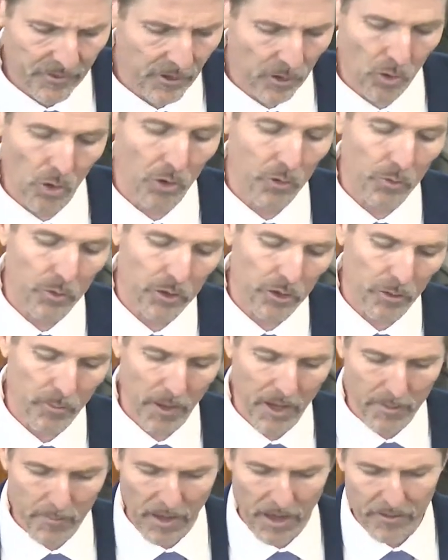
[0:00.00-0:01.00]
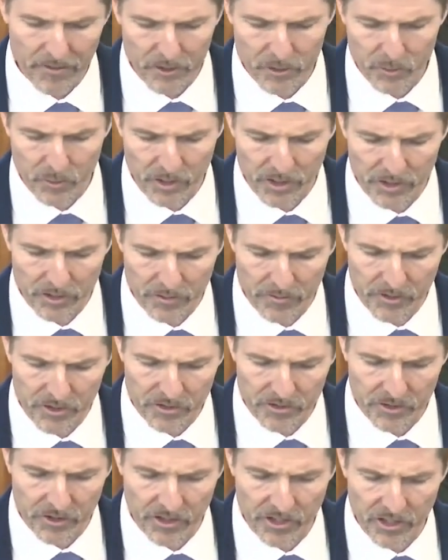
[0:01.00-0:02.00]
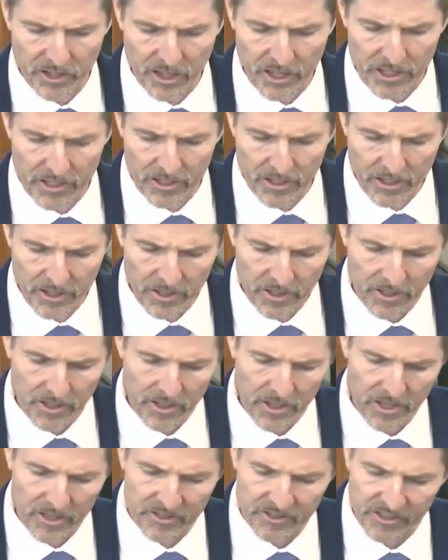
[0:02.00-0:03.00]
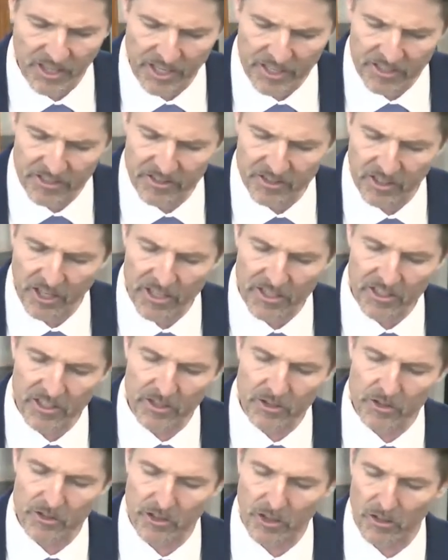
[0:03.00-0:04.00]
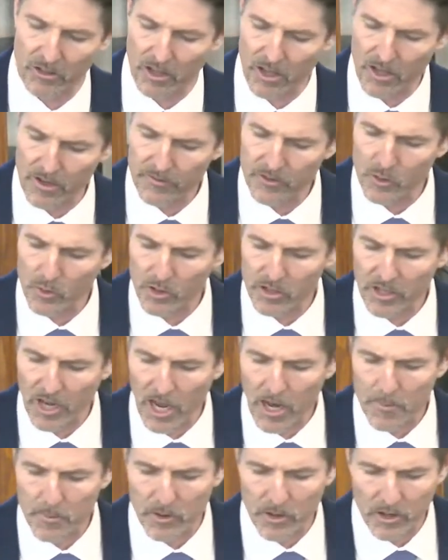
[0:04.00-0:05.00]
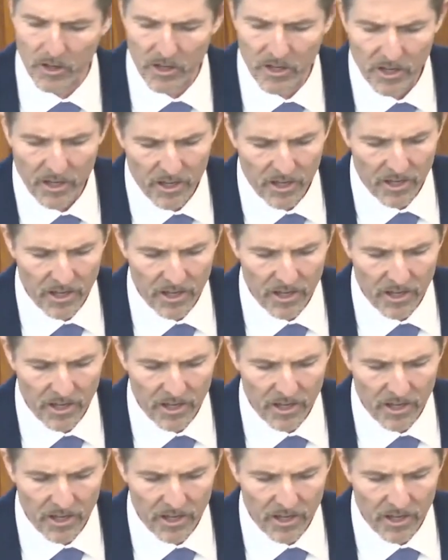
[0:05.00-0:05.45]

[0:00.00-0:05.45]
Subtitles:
The golden rule, Matthew 22, verse 39, and a second is like it, you shall love your neighbor